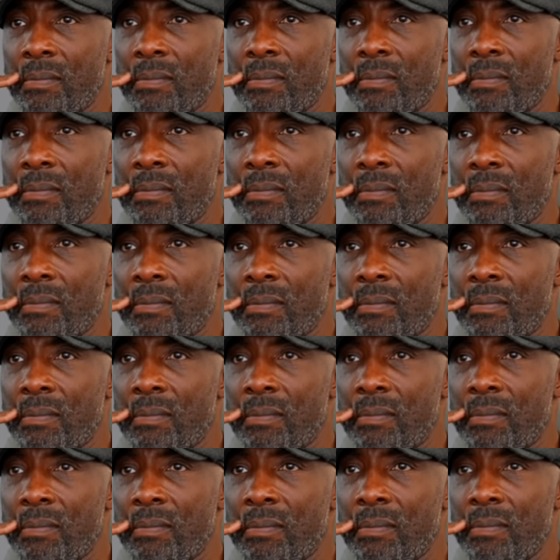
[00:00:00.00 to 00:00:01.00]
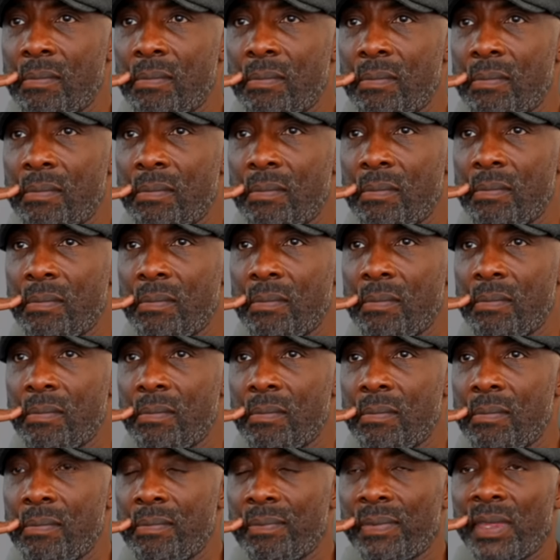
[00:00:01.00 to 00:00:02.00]
that type of Dubois before. On the
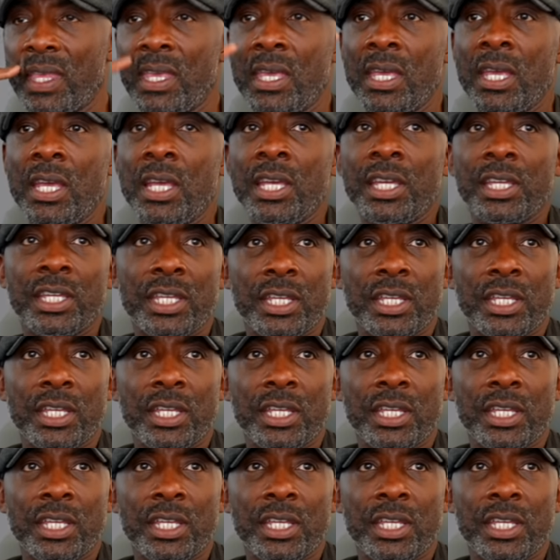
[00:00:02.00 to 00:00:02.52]
front foot.